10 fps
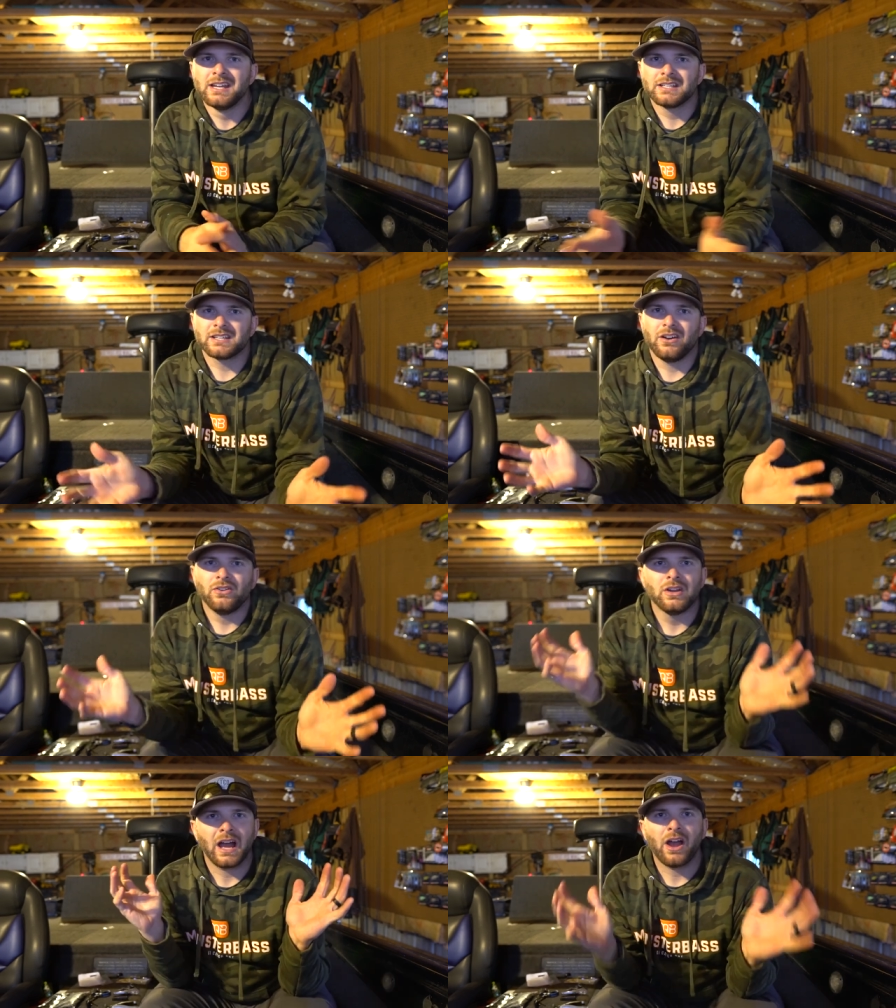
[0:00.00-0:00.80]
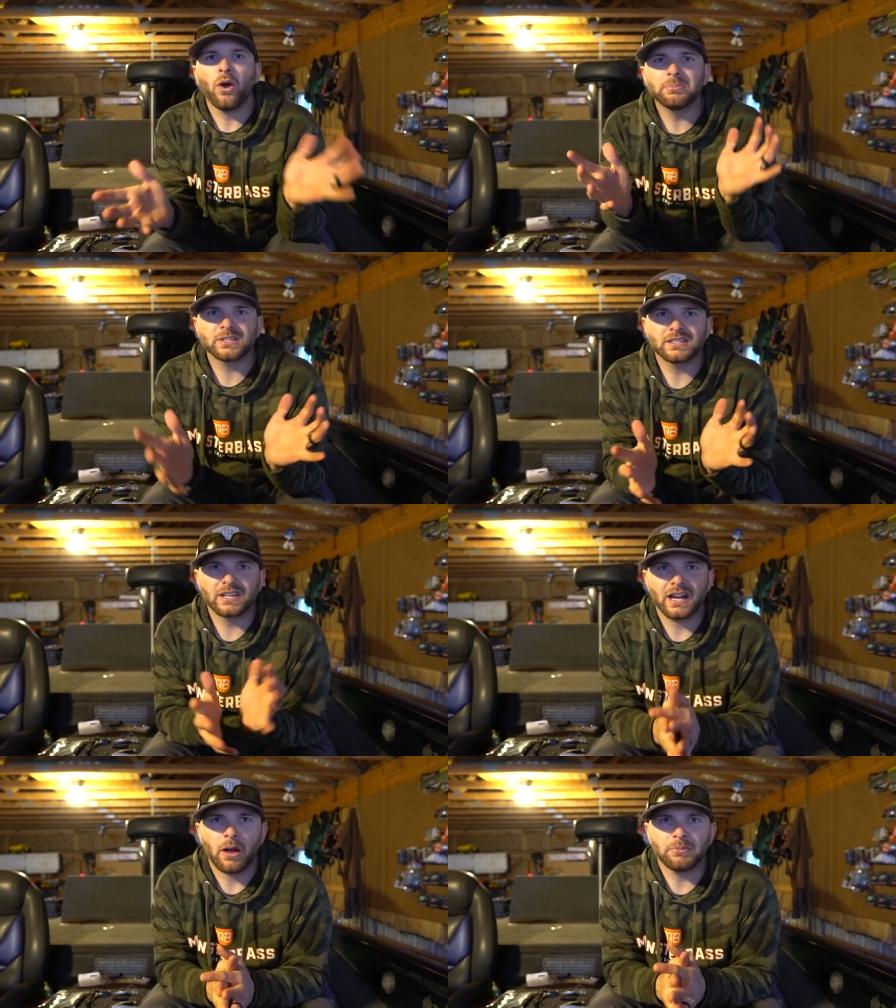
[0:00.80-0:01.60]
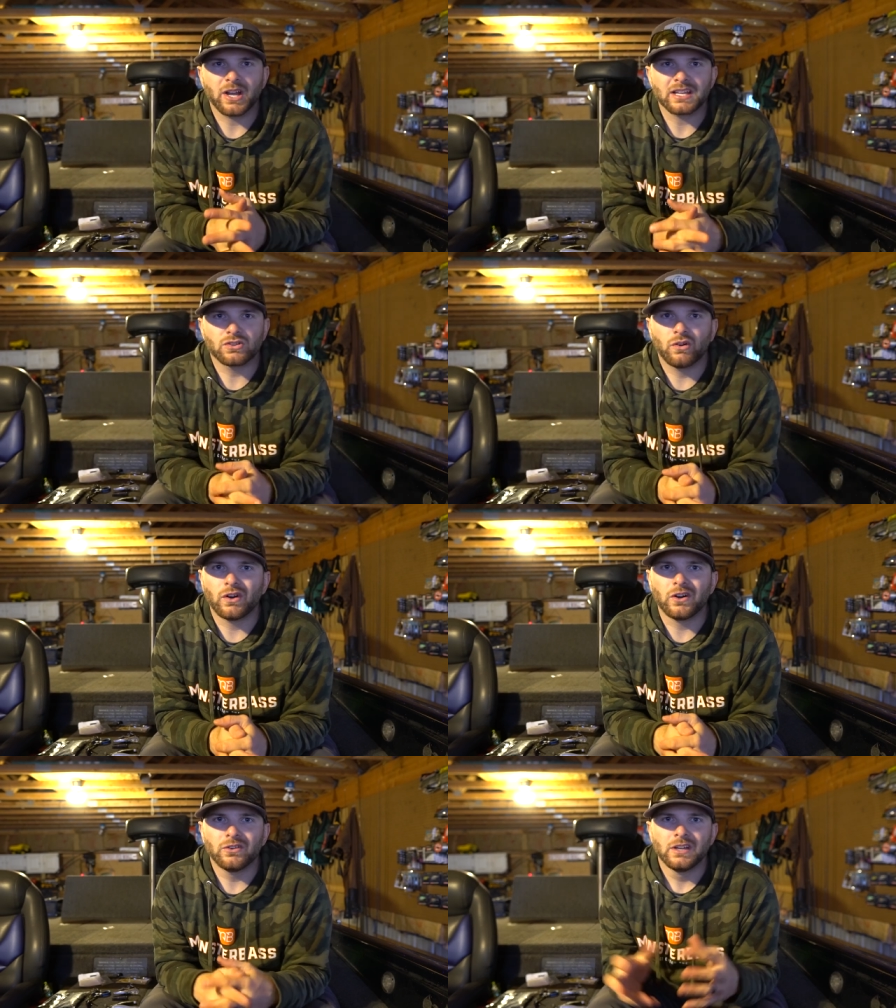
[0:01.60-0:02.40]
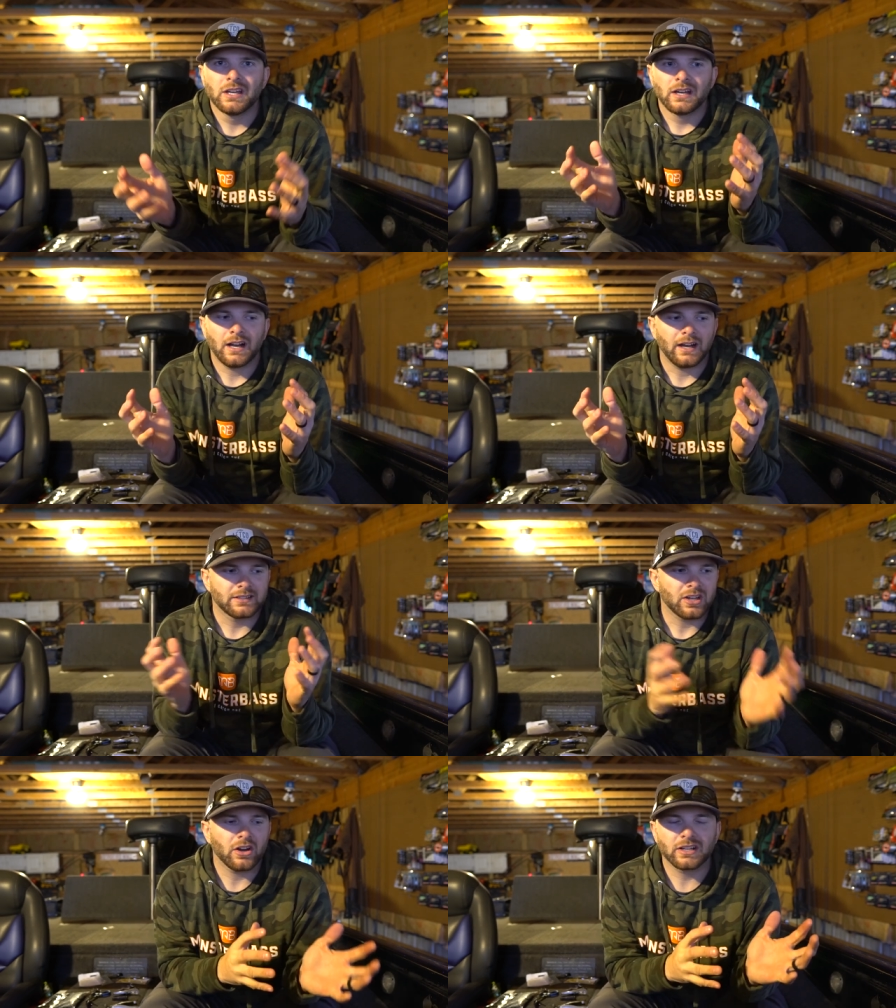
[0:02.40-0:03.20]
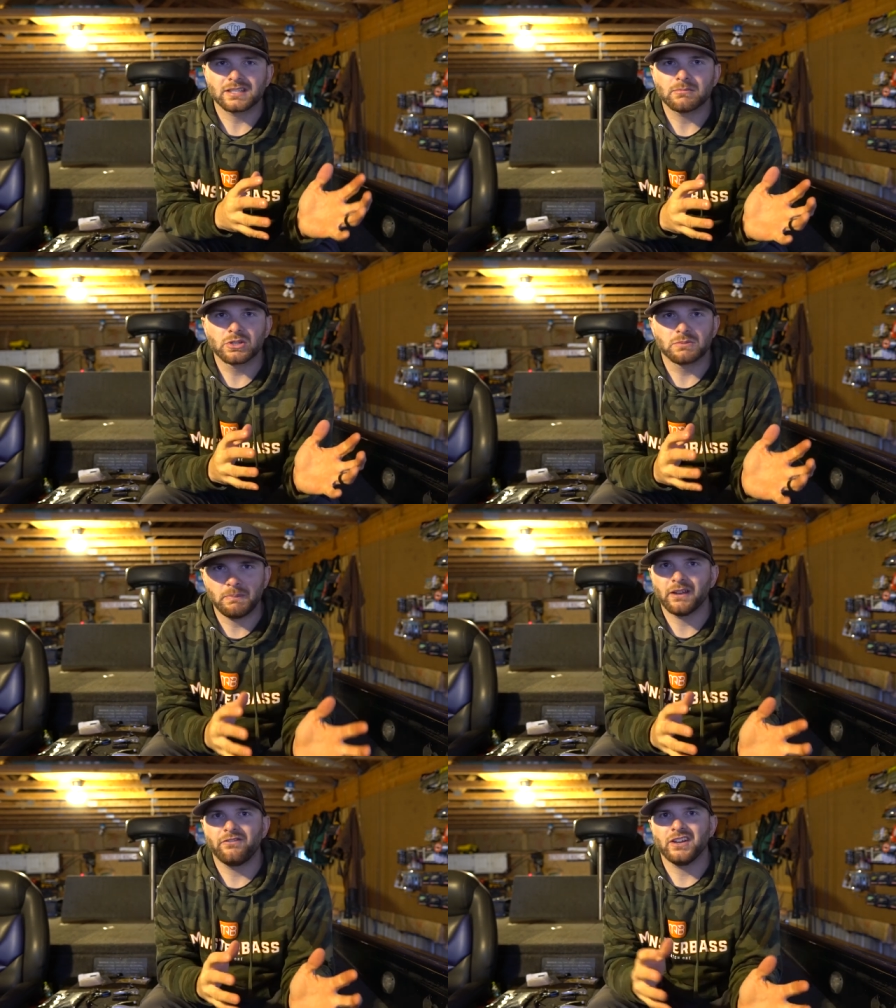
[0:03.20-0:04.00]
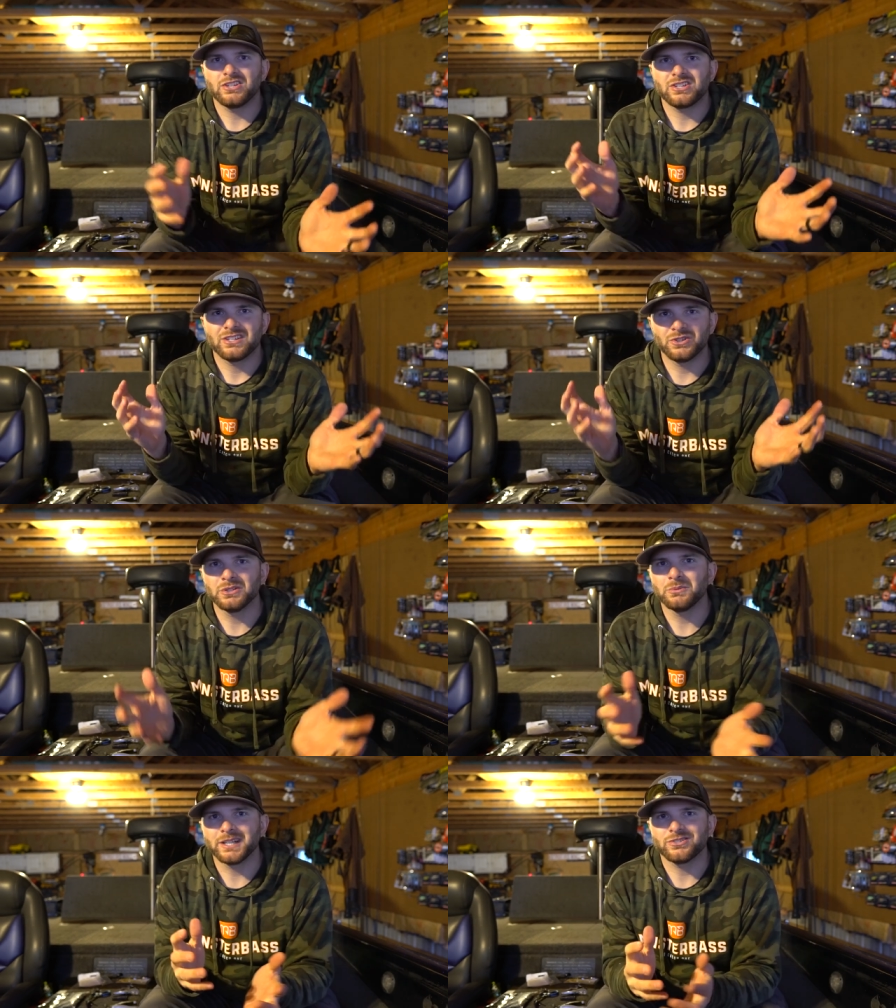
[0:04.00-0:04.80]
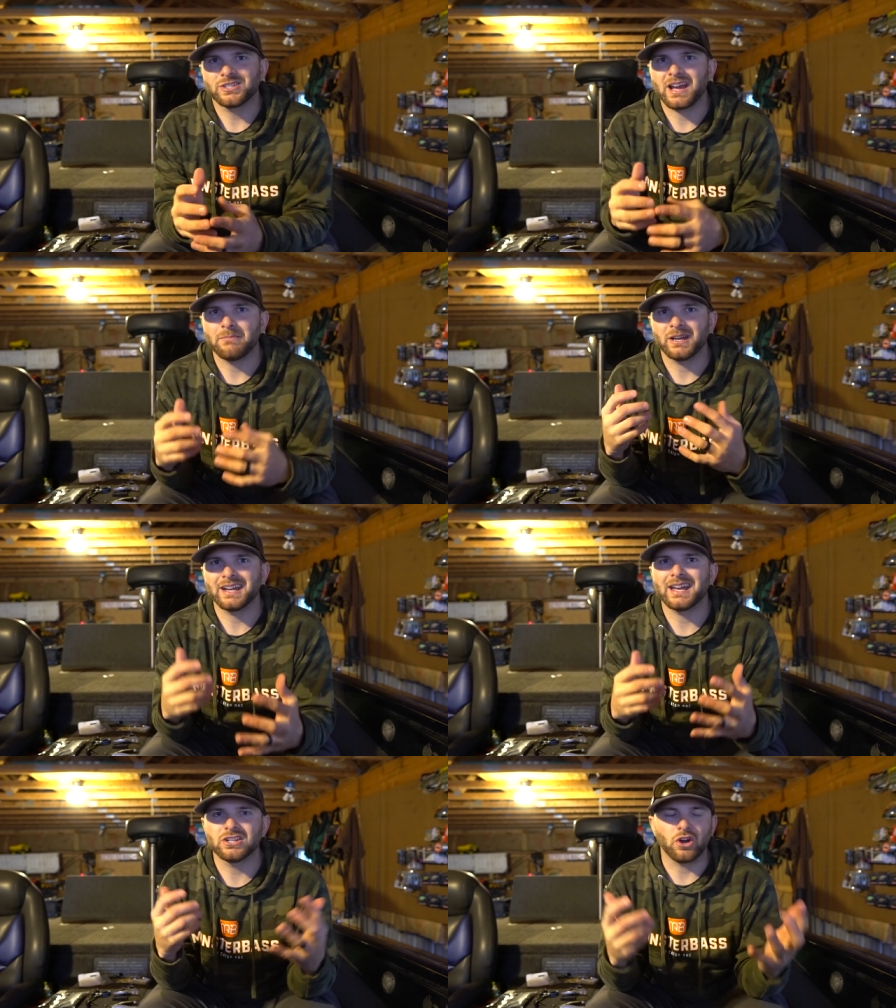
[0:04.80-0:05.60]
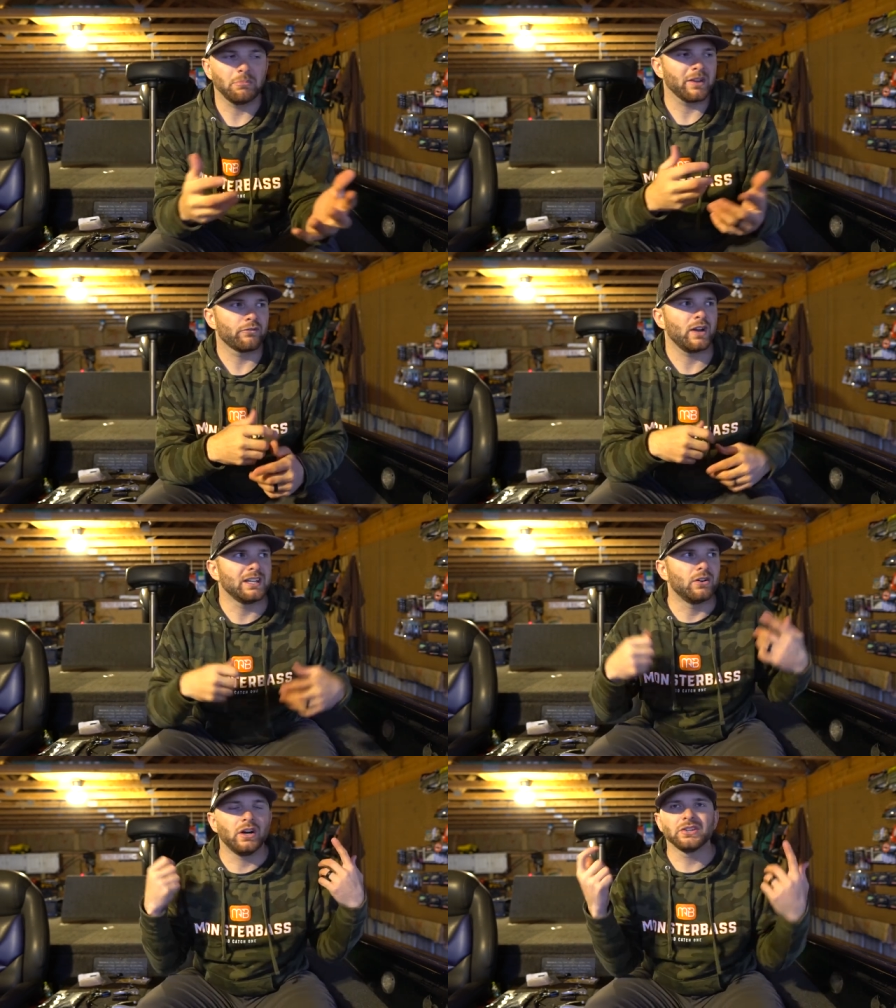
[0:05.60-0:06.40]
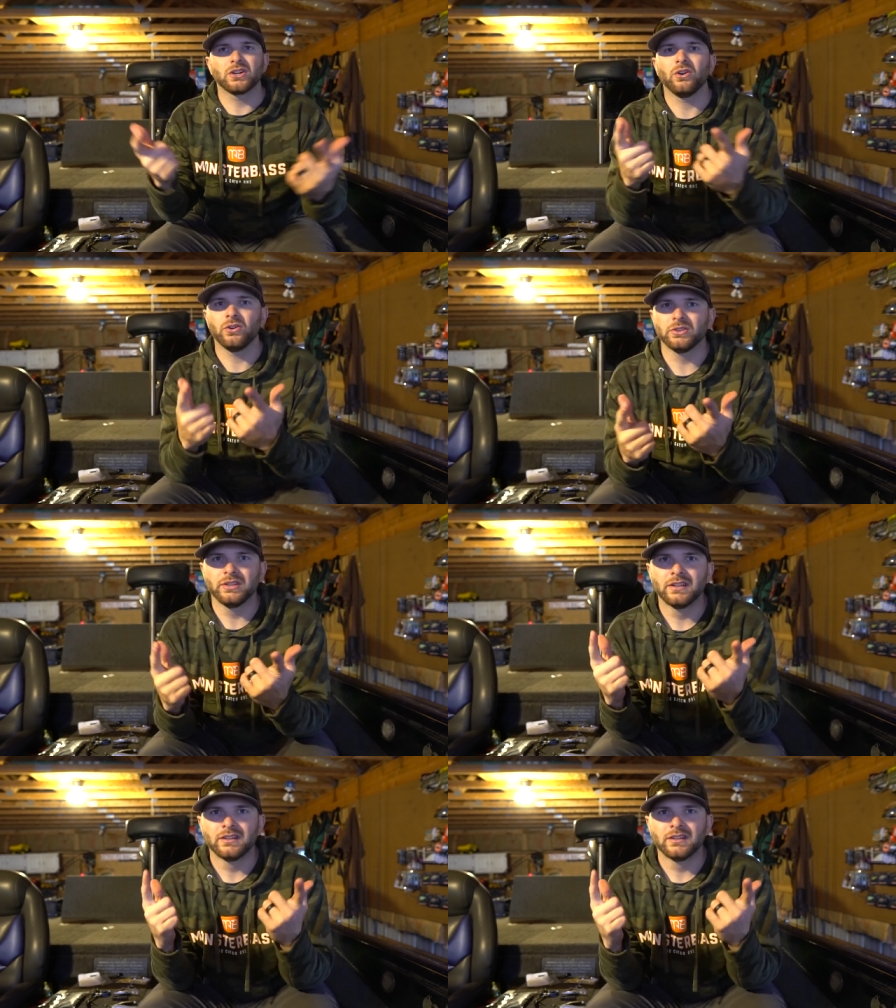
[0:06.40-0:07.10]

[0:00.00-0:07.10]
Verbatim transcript: So I hope this is going to help you guys go out uh, target some of those big fish during the winter time. Again, don't be afraid to go out in the cold,